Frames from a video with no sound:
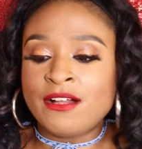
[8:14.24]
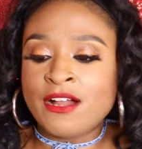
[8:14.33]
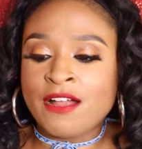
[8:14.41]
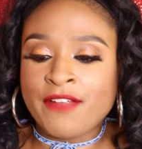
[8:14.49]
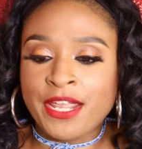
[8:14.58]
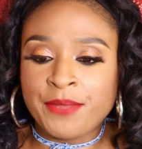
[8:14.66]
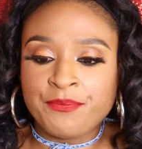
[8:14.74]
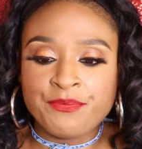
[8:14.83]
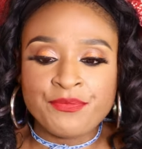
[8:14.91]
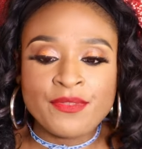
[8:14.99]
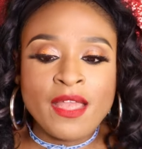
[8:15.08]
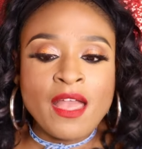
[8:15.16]
right.
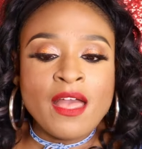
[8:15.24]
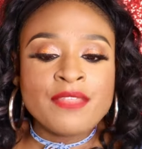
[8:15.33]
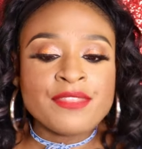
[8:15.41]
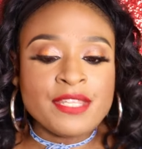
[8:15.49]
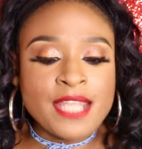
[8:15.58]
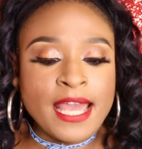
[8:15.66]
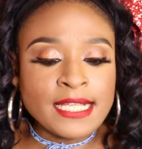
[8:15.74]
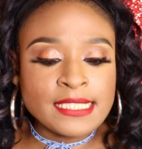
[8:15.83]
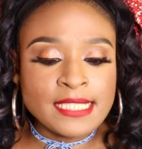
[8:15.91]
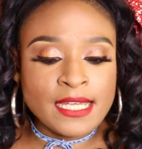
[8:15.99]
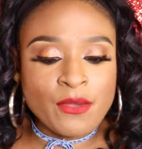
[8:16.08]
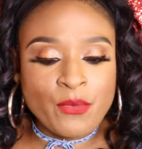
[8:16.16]
The next
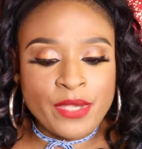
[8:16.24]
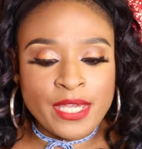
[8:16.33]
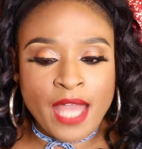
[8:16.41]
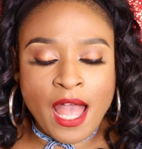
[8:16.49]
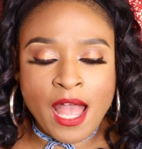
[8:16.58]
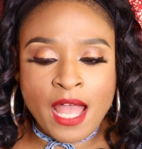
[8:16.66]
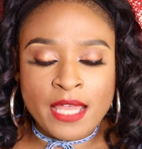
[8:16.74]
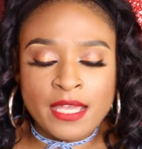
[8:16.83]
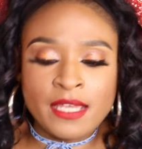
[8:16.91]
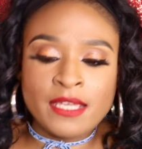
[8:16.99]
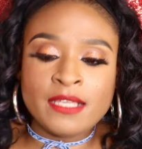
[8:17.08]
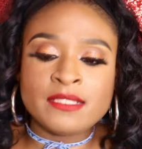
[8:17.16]
thing we got
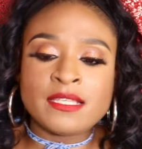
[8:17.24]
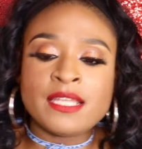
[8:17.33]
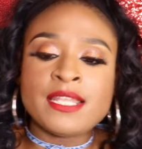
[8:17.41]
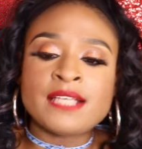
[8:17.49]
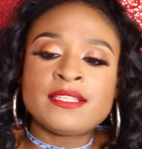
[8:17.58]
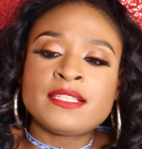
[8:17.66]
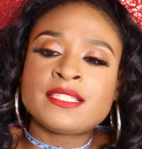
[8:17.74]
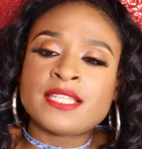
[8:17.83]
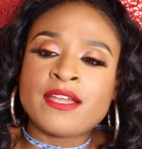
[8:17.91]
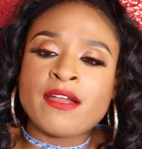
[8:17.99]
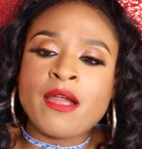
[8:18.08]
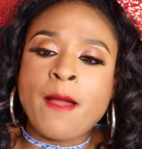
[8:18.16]
is the
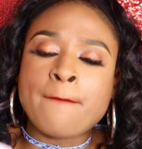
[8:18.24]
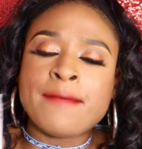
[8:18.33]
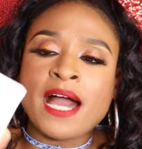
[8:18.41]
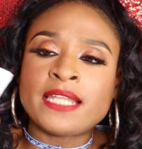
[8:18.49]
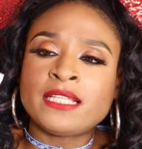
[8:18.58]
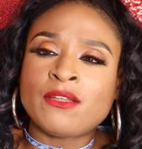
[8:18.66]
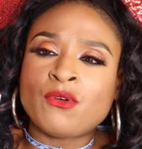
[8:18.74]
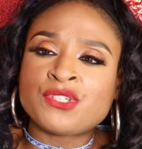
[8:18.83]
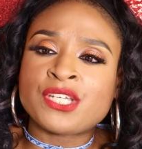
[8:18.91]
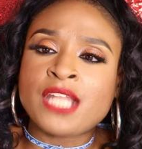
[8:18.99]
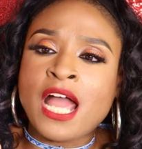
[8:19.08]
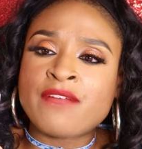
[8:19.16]
Necessaire Body
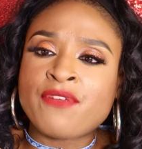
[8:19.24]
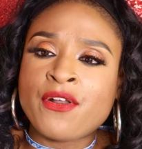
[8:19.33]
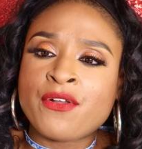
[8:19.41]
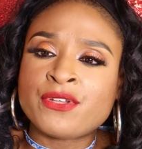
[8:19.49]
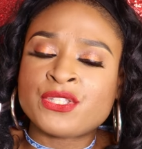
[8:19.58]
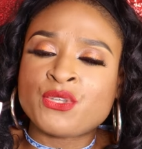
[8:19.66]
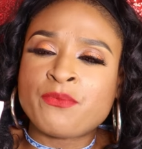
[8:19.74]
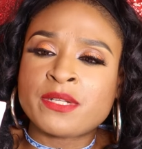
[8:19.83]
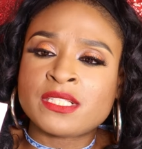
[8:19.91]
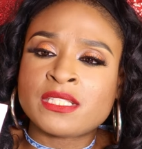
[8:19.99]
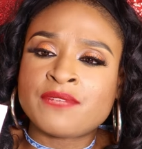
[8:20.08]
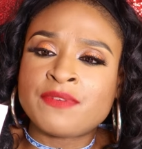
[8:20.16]
Lotion. I've heard so much
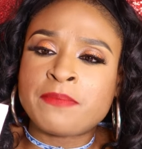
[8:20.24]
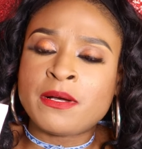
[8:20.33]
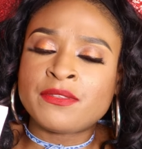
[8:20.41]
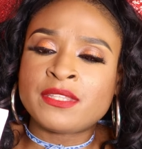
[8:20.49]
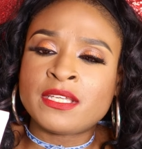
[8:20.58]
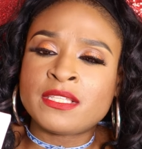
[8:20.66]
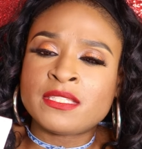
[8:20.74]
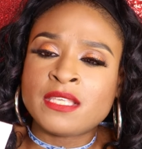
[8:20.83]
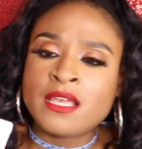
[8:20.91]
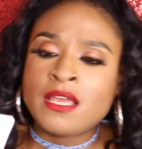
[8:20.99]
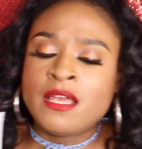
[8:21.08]
stuff about this.